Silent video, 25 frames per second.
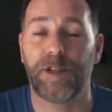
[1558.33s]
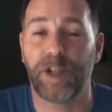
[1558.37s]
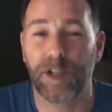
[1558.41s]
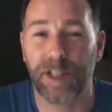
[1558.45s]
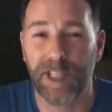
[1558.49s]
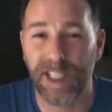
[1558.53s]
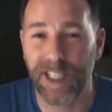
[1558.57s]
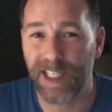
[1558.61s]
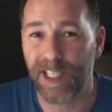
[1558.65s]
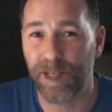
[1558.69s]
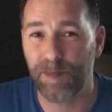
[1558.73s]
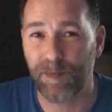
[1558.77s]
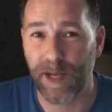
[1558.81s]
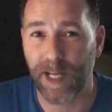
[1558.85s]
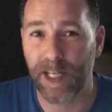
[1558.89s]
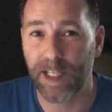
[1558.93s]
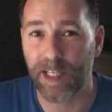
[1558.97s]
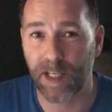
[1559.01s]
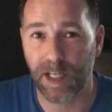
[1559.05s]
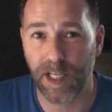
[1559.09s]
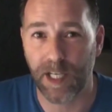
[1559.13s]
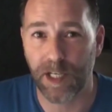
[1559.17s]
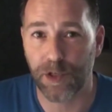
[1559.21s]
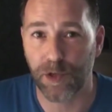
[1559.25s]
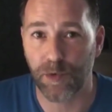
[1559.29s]
So it just
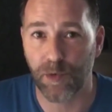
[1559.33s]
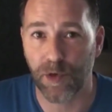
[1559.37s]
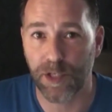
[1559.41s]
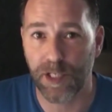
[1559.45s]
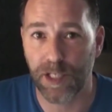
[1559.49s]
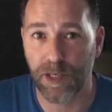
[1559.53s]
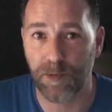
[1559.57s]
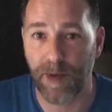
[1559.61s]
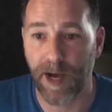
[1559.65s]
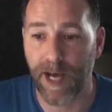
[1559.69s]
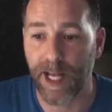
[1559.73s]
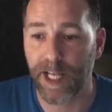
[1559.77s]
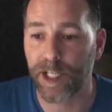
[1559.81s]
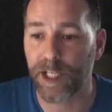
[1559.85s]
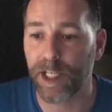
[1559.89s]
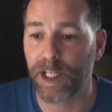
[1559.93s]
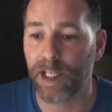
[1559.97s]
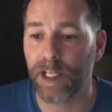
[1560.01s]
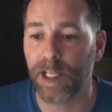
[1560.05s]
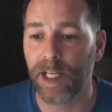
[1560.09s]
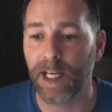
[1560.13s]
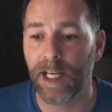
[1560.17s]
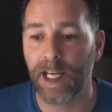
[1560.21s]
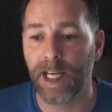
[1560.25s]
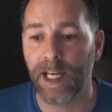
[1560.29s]
depends on how you want to manage it.